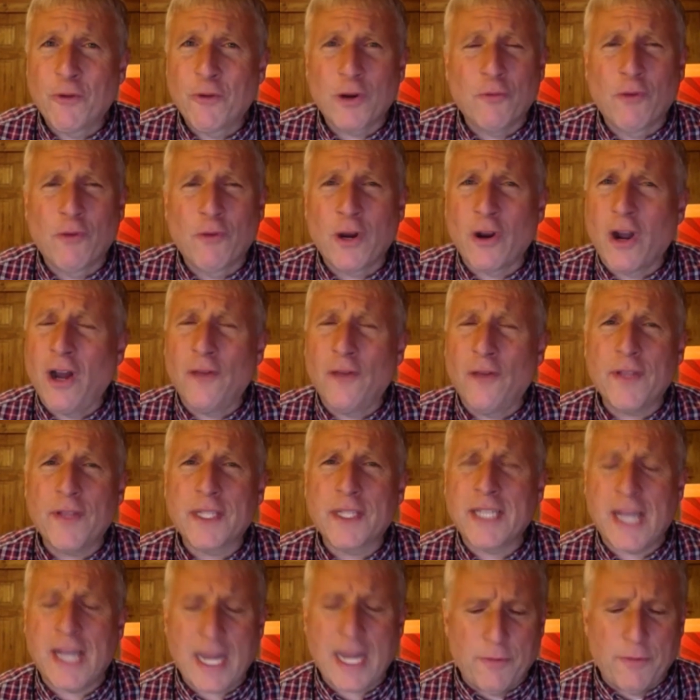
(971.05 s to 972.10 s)
Where all
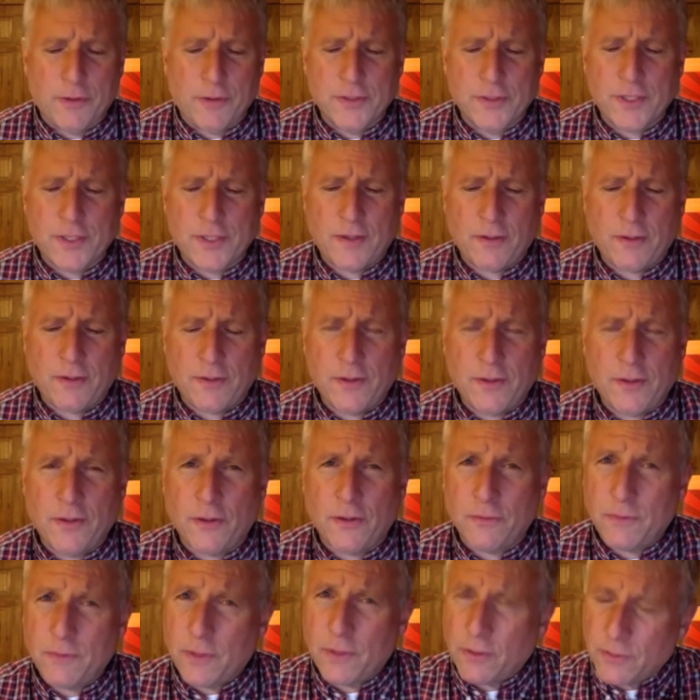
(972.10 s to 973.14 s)
the time
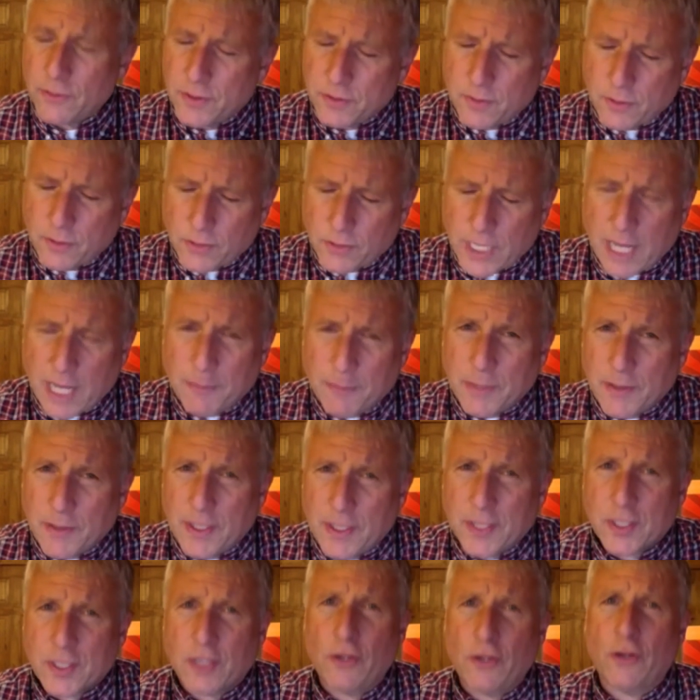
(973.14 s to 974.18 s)
they'll come to
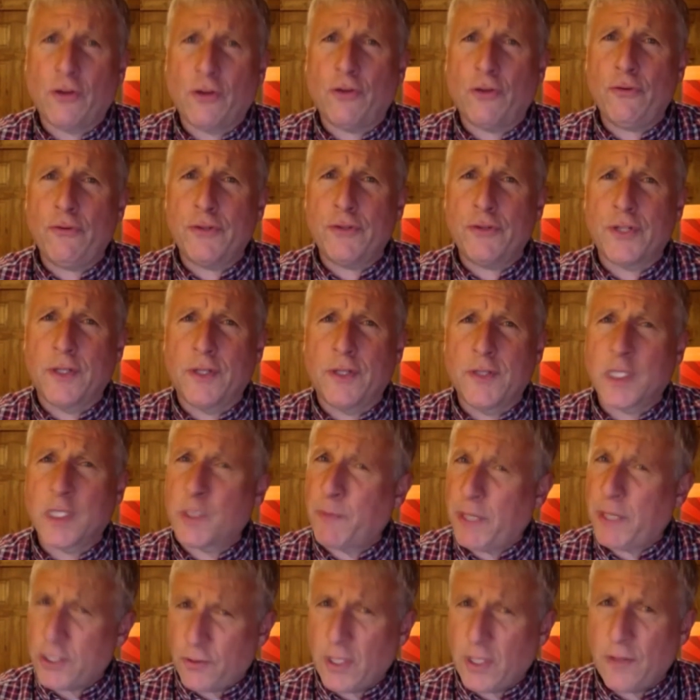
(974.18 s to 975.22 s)
these conclusions,
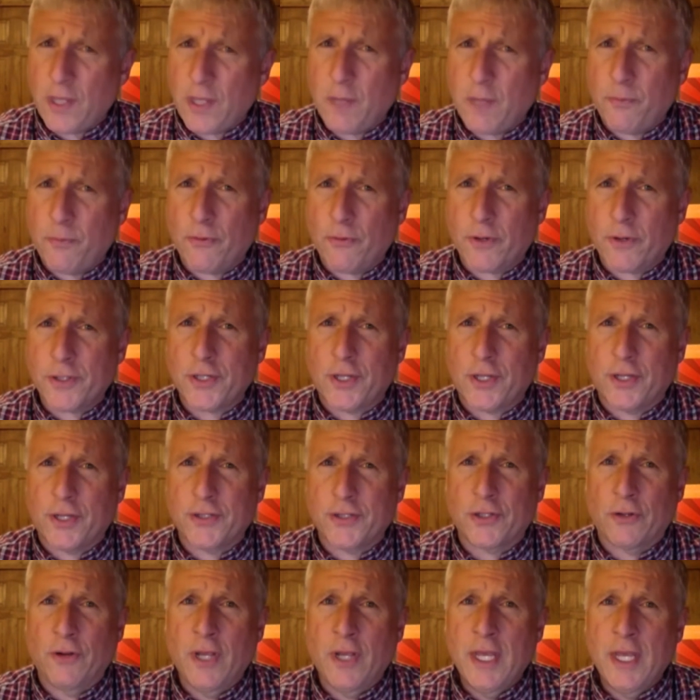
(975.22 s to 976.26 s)
especially on the abortion
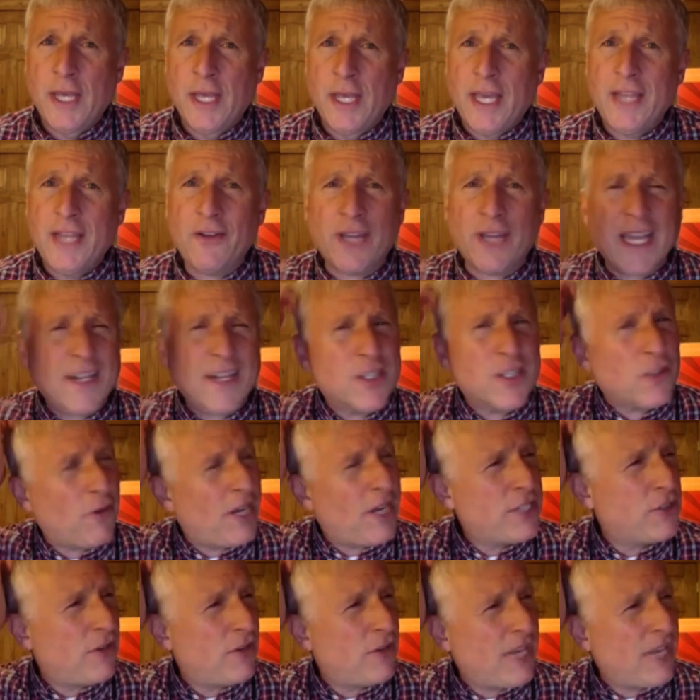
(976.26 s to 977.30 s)
issue. You kind of
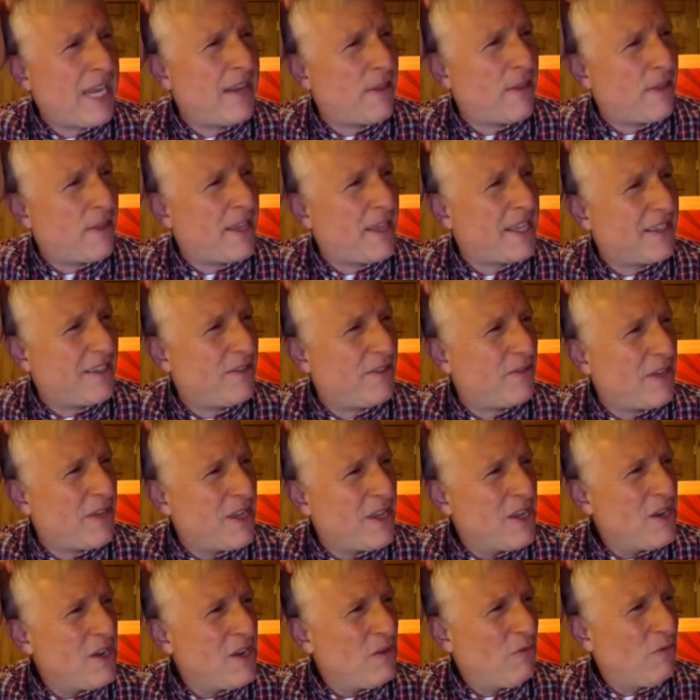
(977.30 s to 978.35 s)
scratch your head and think,
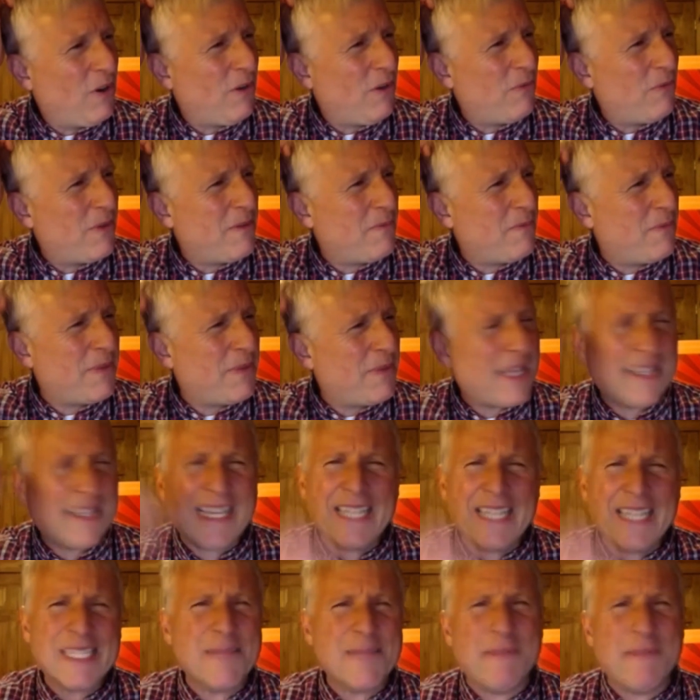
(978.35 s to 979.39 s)
well, but that
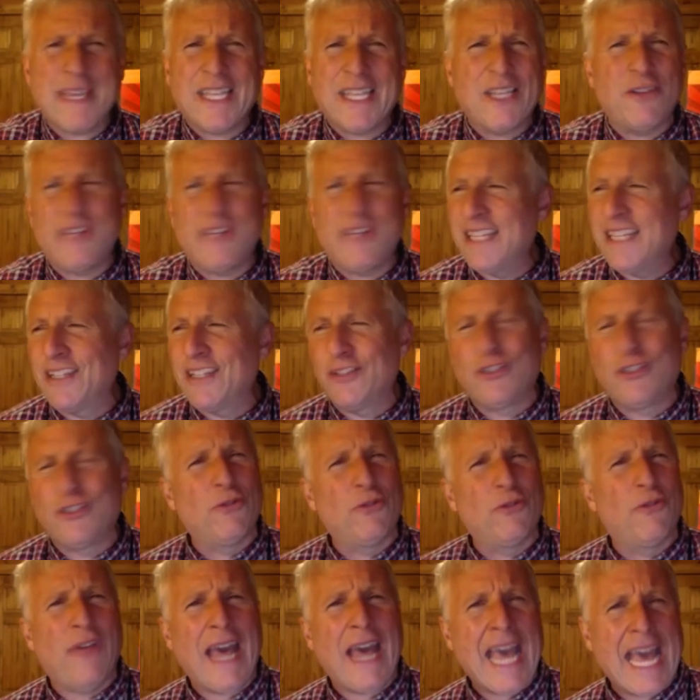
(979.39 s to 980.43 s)
doesn't mean you need to
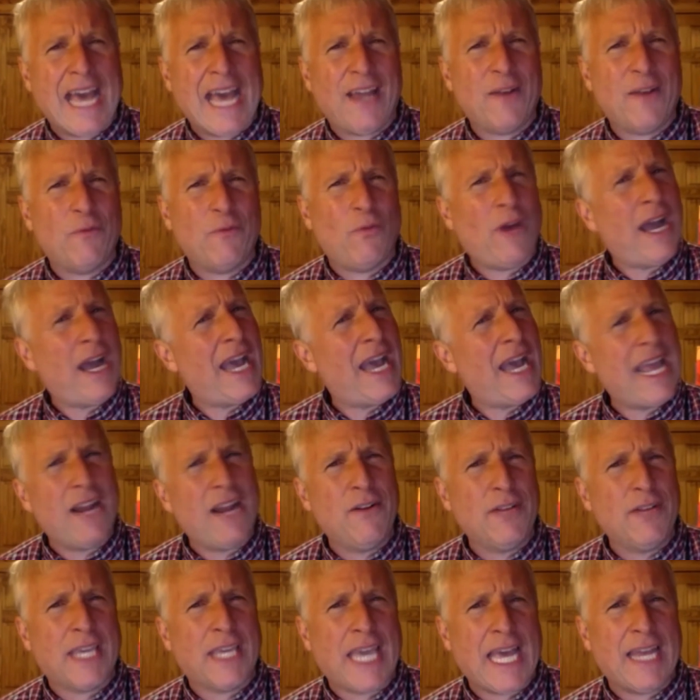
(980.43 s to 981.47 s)
do that. Why? I
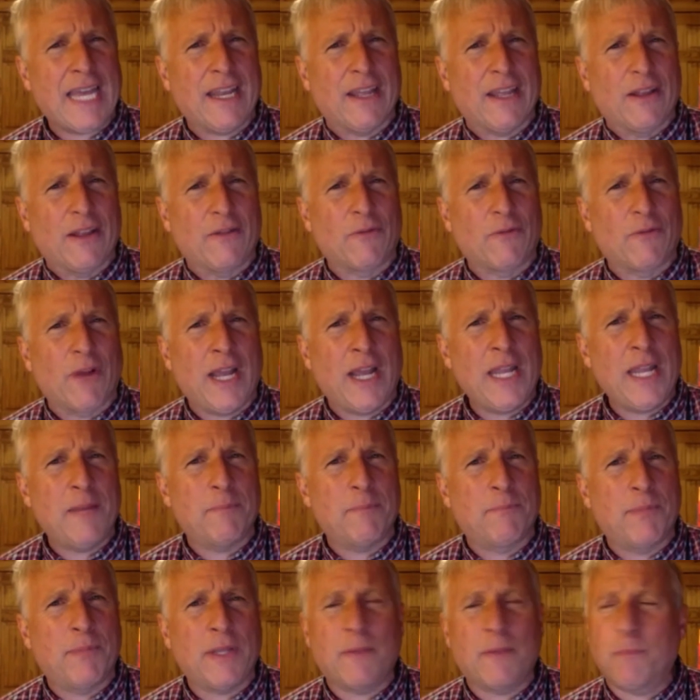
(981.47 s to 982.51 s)
don't get it,
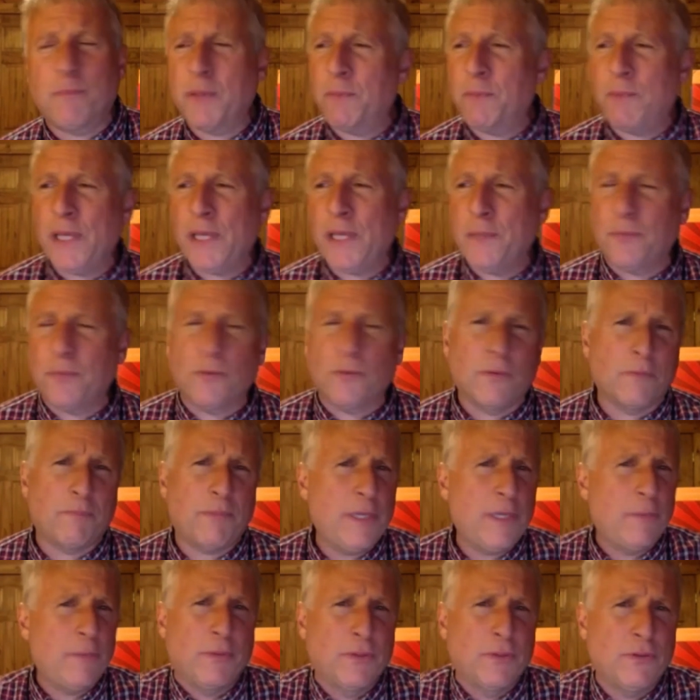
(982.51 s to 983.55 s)
right? But people
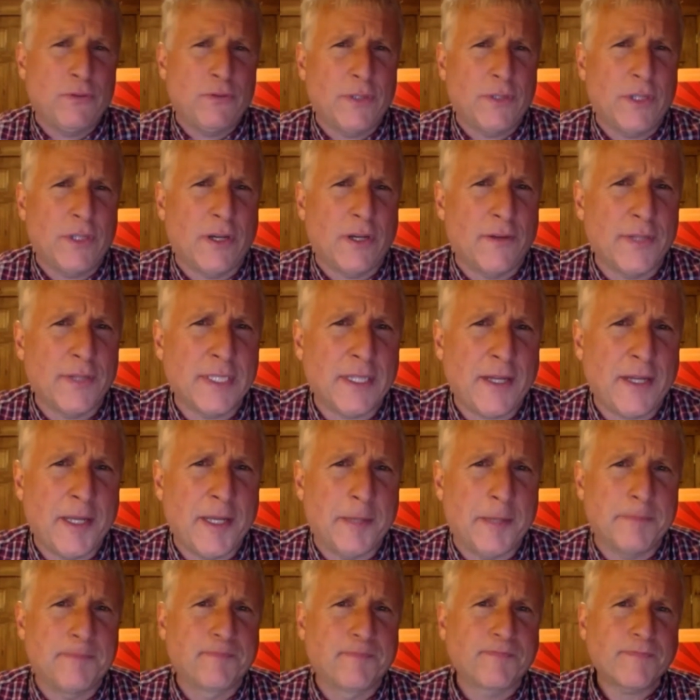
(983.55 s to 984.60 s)
do it all the
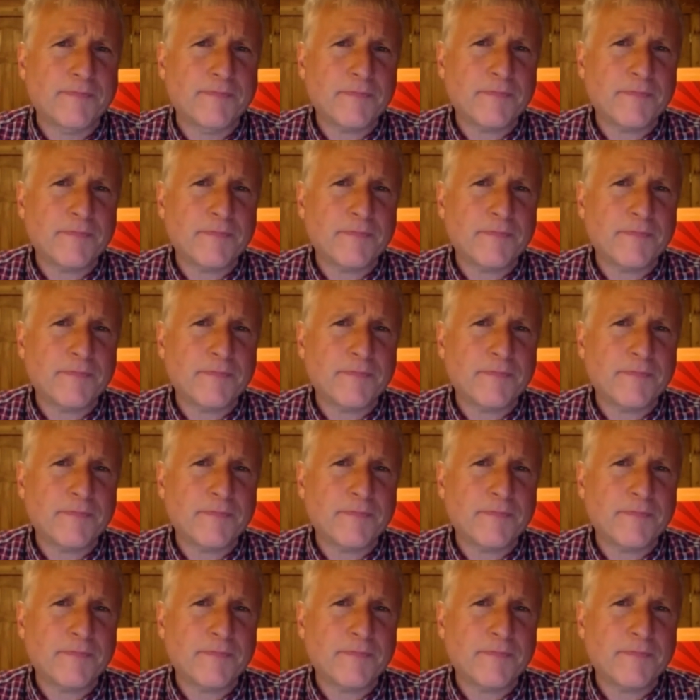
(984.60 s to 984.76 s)
time.